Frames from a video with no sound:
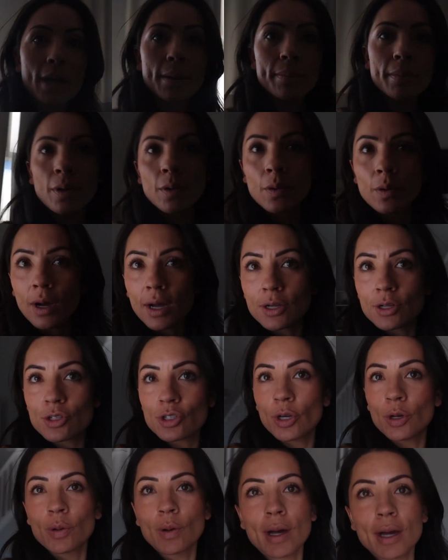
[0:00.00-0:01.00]
up, oh gosh,
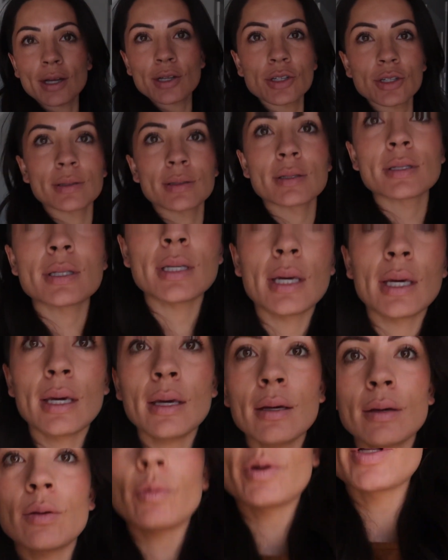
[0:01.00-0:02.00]
oh gosh.
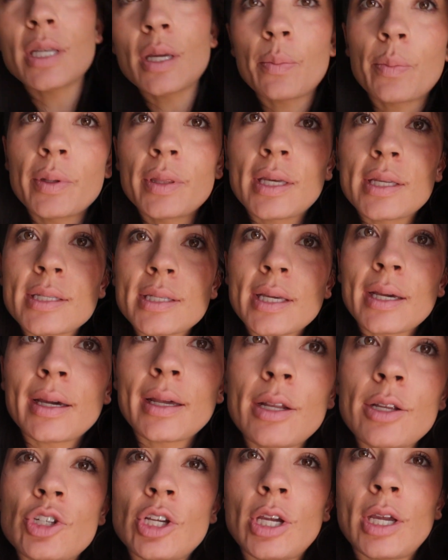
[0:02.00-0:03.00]
See, what's up with this? I
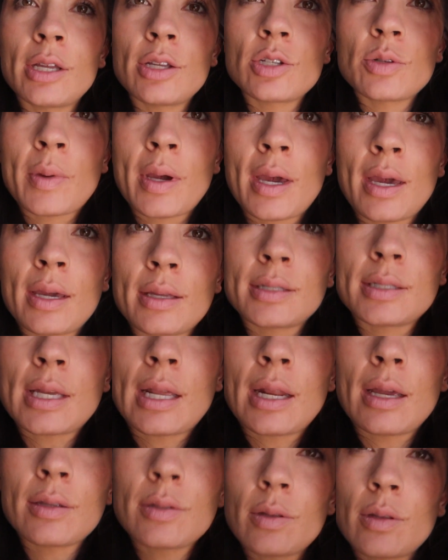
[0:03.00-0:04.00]
gotta change my
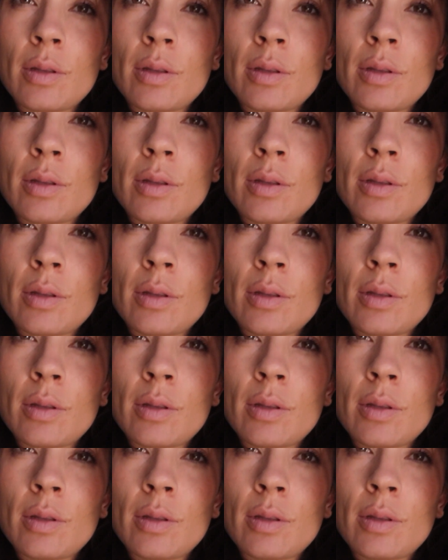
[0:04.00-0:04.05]
settings.